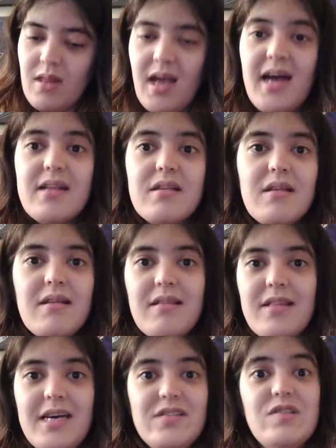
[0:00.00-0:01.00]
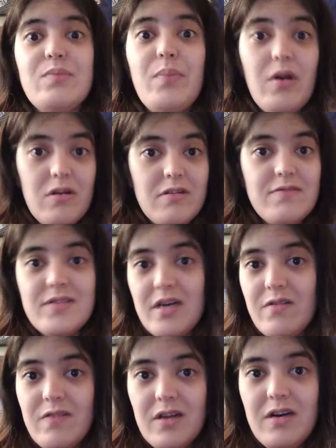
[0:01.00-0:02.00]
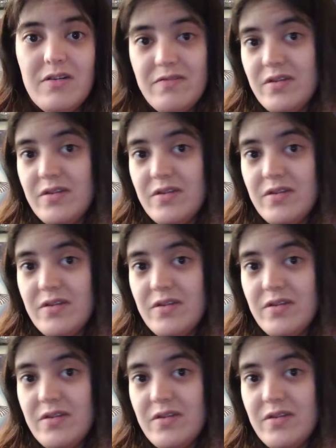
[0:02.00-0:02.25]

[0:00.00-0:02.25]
And that's part of self-love.